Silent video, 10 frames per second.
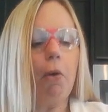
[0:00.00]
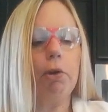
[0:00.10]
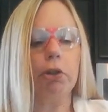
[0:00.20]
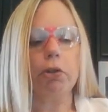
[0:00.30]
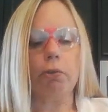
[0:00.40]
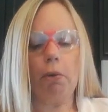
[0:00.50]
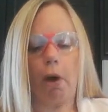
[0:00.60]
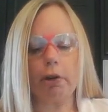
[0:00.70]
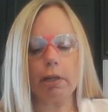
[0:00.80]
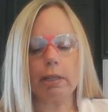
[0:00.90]
When you're doing
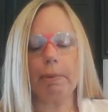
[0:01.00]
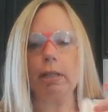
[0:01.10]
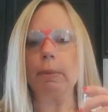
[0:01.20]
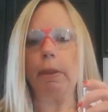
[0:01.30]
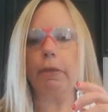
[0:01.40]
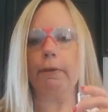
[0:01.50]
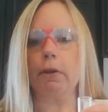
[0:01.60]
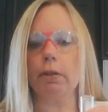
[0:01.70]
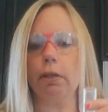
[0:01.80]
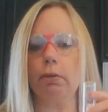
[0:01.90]
water displacement, the
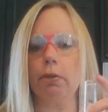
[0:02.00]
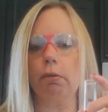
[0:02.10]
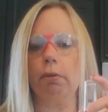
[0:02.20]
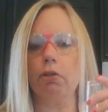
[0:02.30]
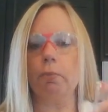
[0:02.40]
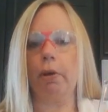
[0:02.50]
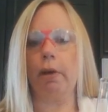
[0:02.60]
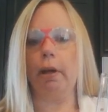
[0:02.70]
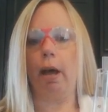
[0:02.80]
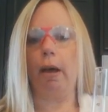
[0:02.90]
first thing you do is you
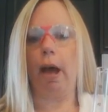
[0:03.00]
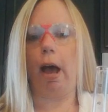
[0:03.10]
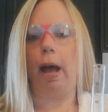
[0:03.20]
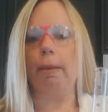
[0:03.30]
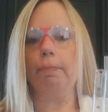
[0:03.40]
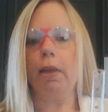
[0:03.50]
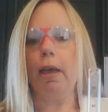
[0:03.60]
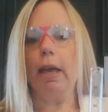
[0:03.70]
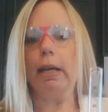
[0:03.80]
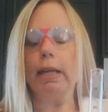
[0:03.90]
put an
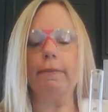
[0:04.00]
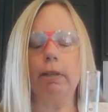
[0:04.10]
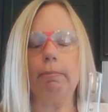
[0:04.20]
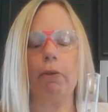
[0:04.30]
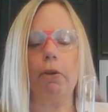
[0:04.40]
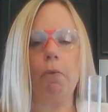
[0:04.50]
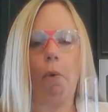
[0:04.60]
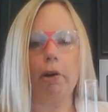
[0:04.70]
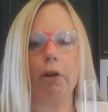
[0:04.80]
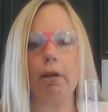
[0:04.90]
even amount of
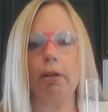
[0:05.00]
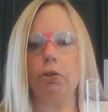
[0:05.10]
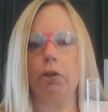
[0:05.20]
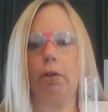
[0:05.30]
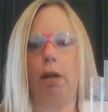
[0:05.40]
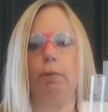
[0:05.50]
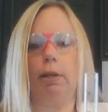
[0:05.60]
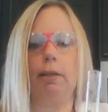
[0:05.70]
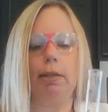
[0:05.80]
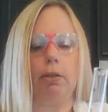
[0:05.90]
water into your
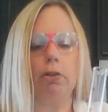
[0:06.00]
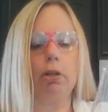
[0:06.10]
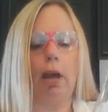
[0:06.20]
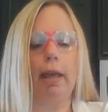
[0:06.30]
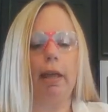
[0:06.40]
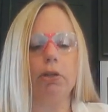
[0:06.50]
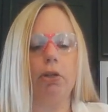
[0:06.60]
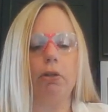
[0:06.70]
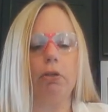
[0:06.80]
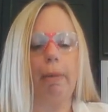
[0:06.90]
graduated cylinder. I like to
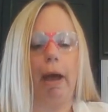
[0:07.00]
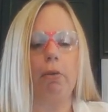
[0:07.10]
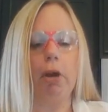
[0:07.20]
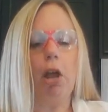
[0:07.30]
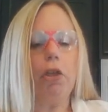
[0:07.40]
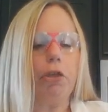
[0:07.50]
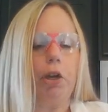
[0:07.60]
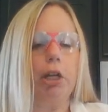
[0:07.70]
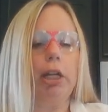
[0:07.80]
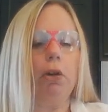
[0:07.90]
do about
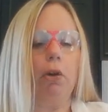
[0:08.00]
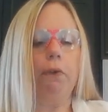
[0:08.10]
30 or